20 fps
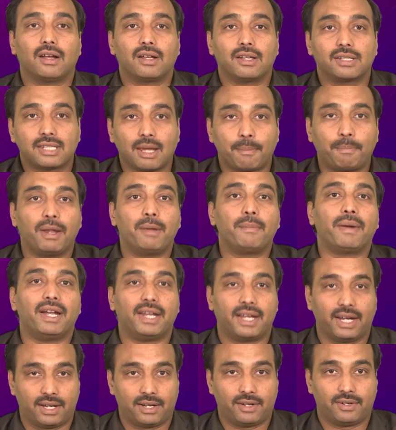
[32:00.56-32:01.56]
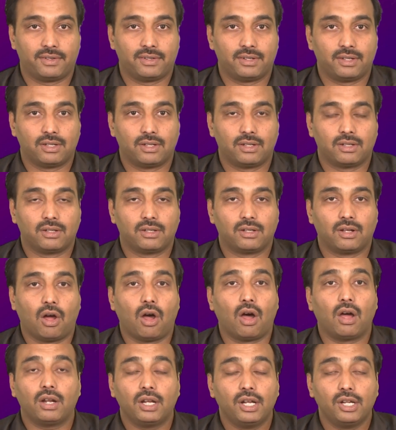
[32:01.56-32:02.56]
supplement it,
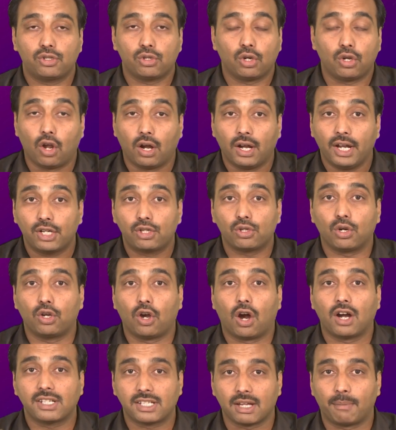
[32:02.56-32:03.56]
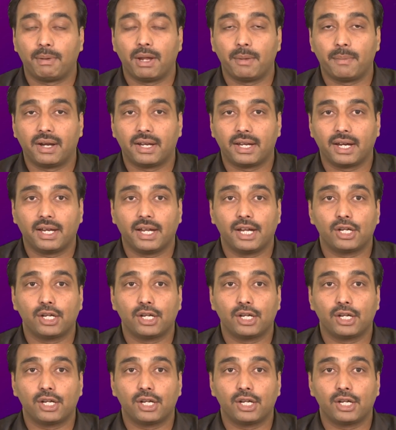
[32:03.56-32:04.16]
or it should not supplement it.